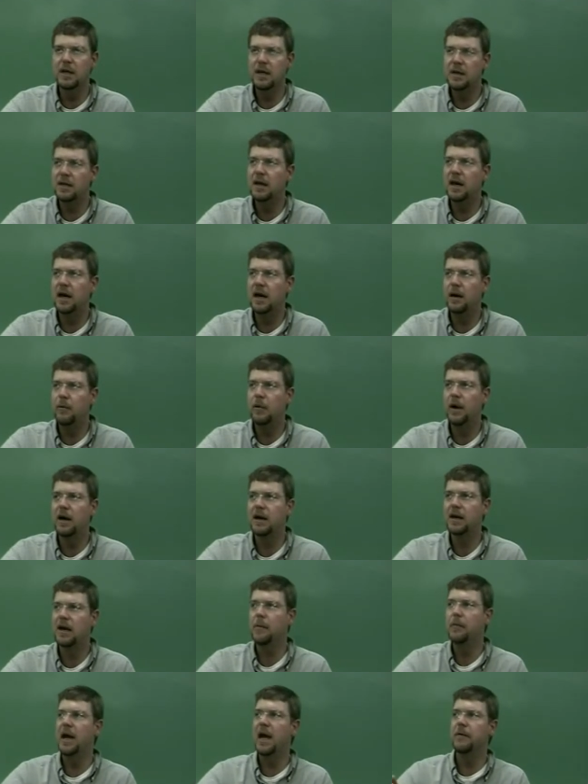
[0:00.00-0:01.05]
into Iraq.
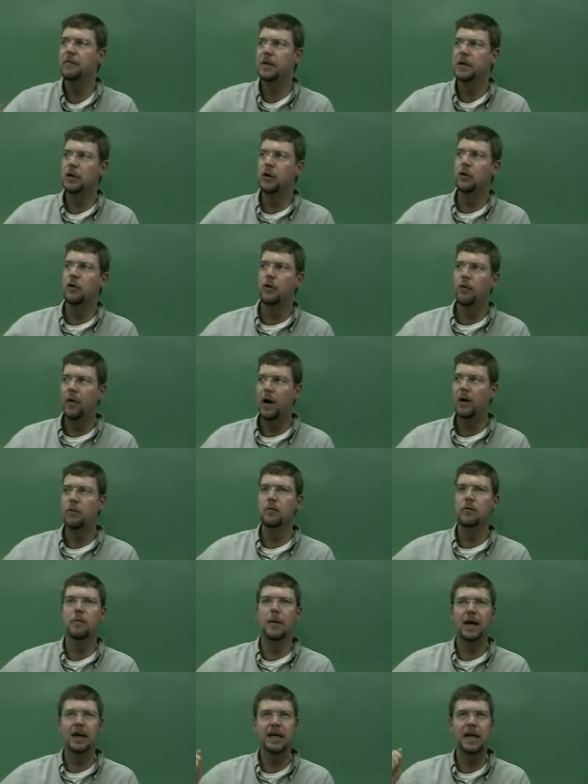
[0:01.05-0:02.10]
I'm having to go around with
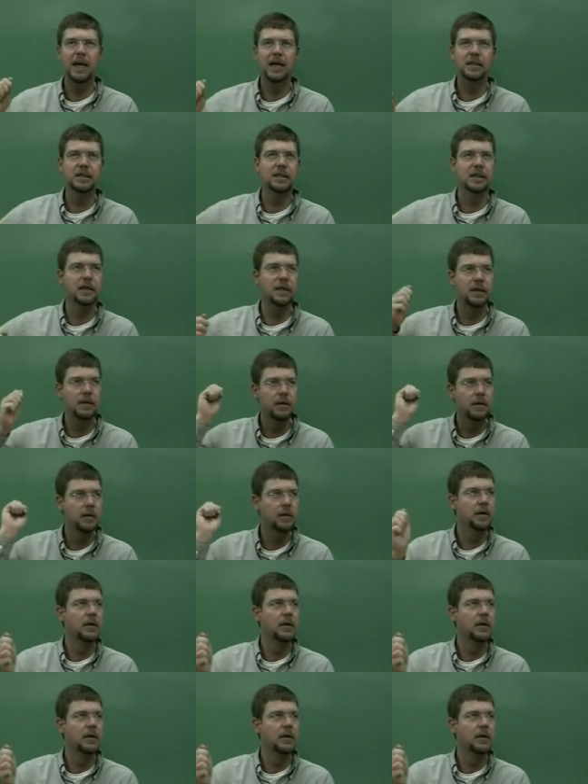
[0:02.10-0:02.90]
my canteen,